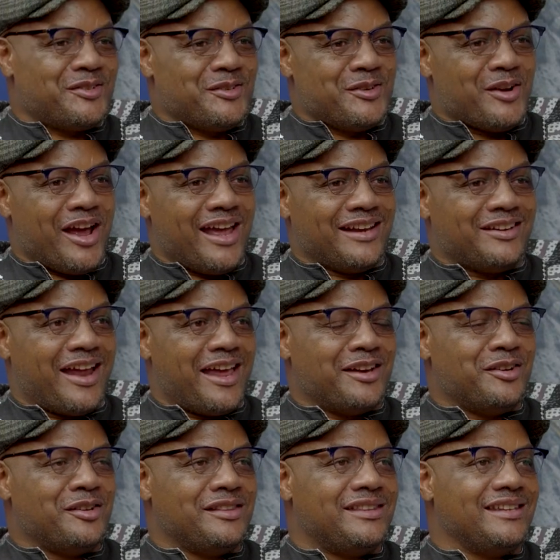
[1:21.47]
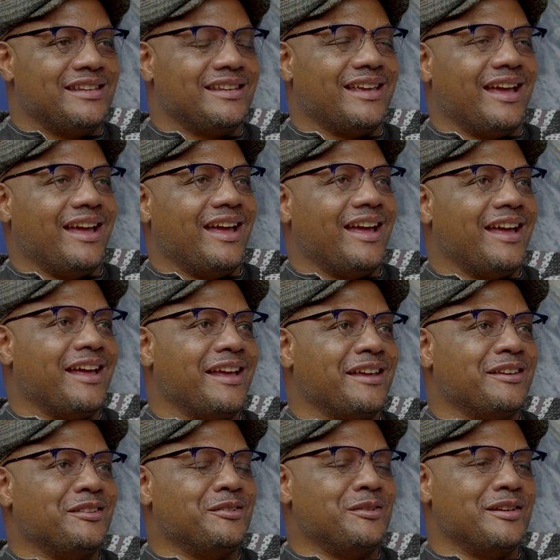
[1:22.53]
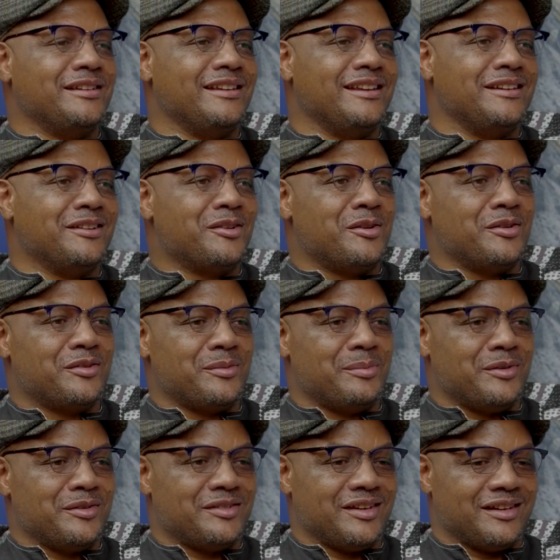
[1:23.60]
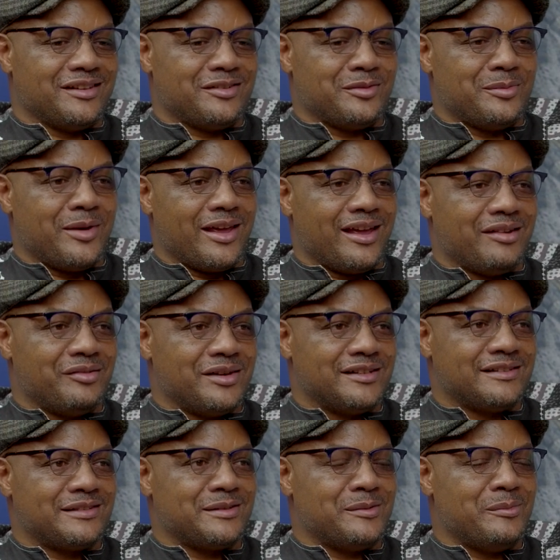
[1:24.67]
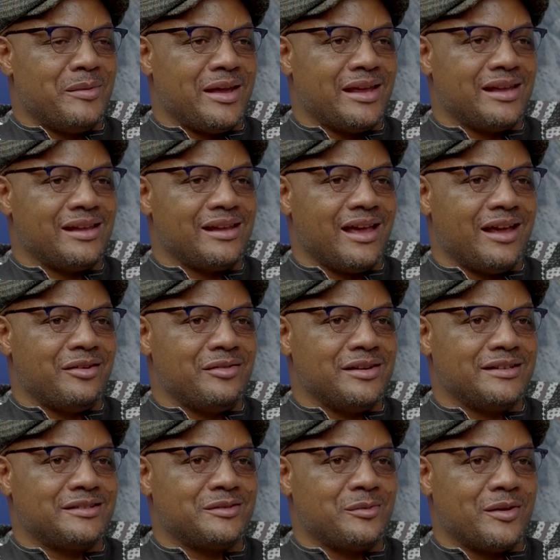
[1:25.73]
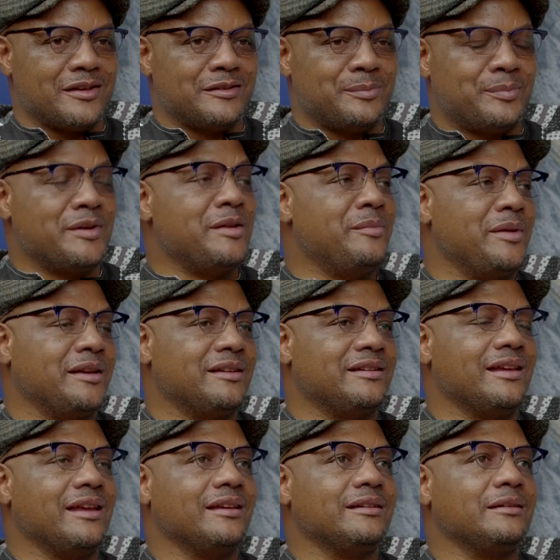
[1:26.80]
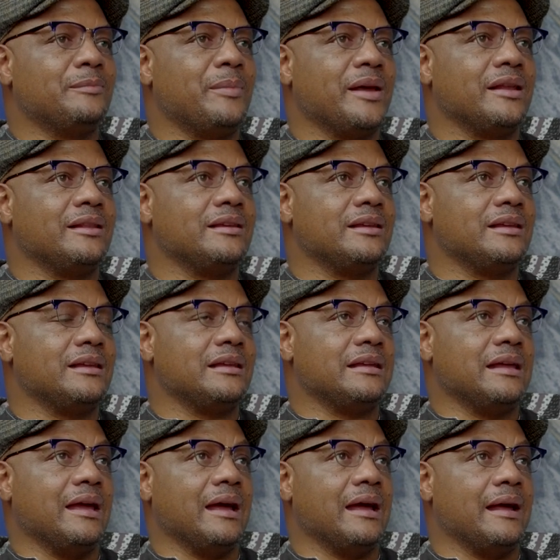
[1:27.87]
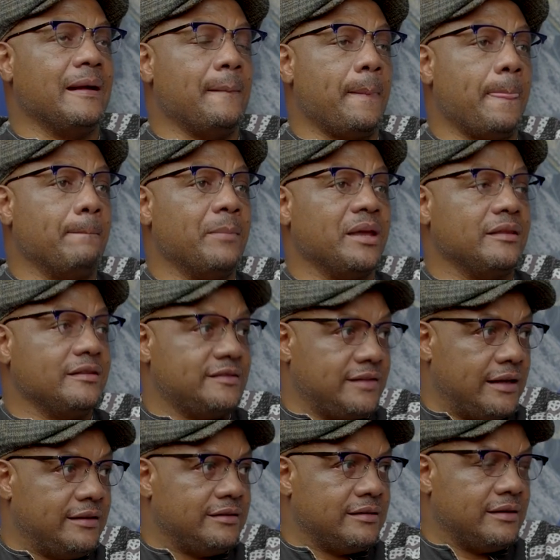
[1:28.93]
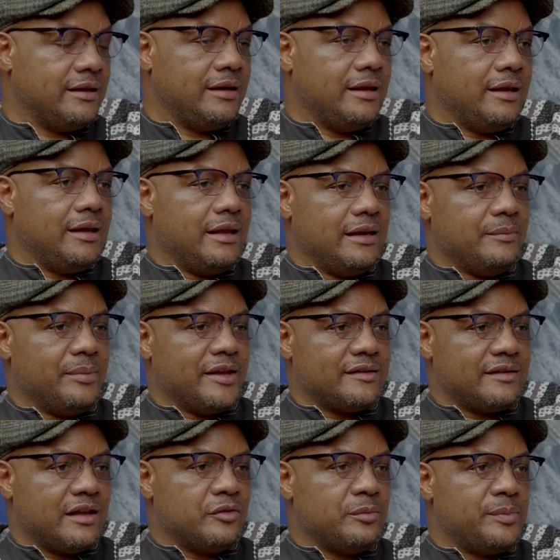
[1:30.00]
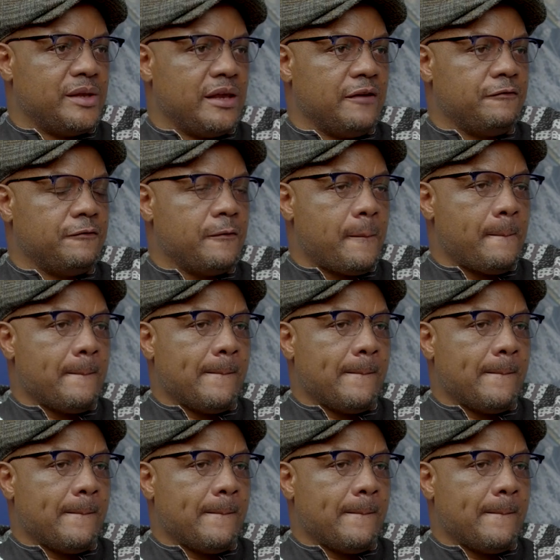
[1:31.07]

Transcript: true. I don't think you had any contribution to my arrest. My arrest was premeditated by the state and by ZANU-PF.